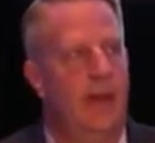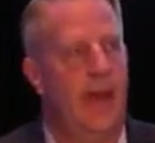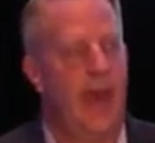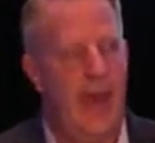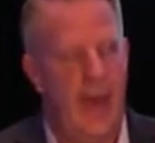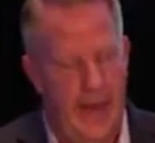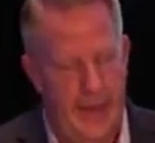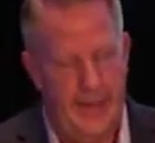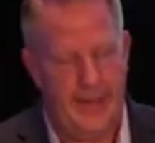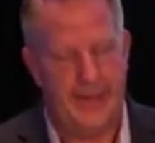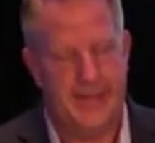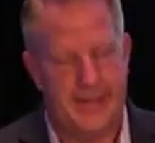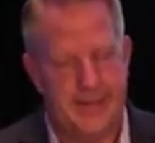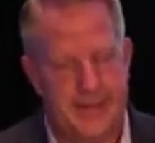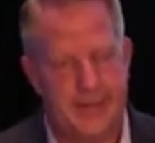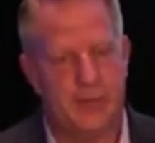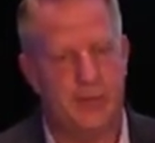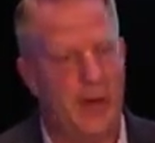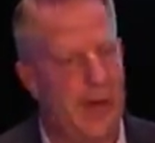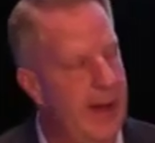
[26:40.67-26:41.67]
Yeah,
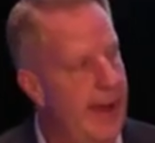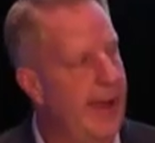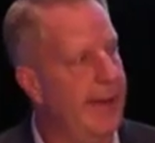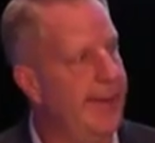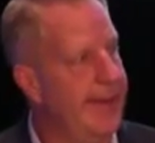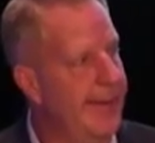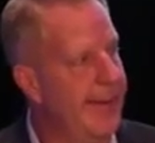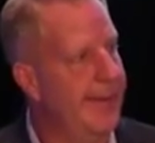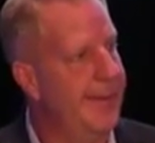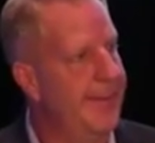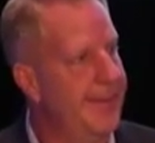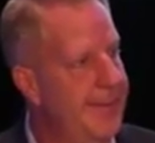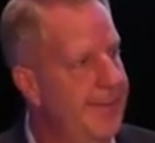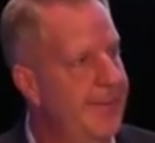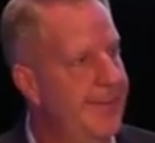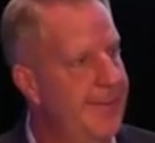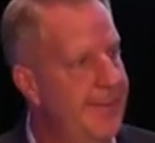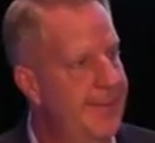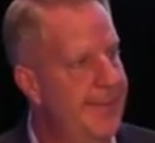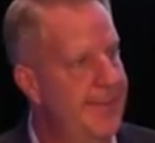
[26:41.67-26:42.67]
that's a great idea.
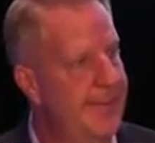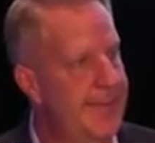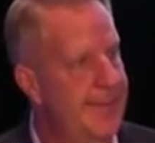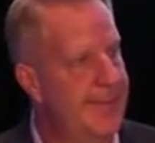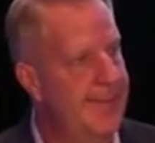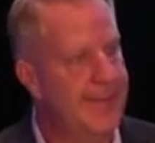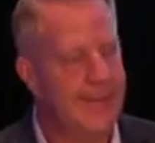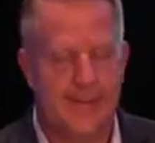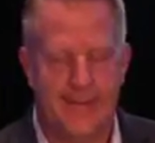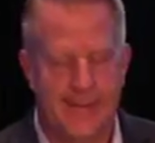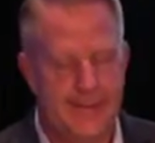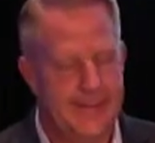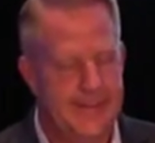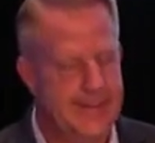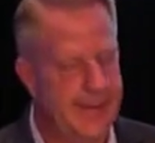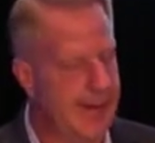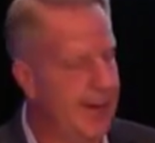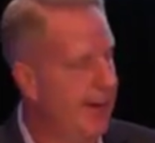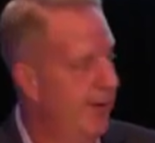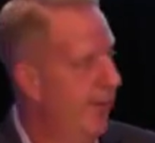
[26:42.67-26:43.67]

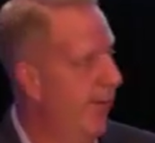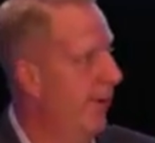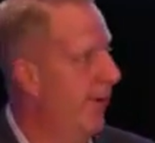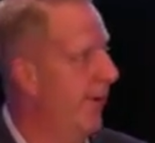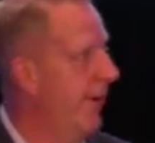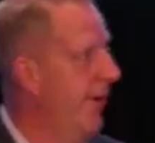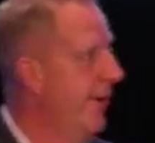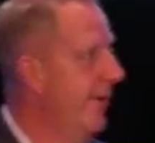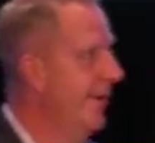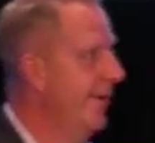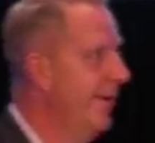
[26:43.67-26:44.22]
It's not going to work.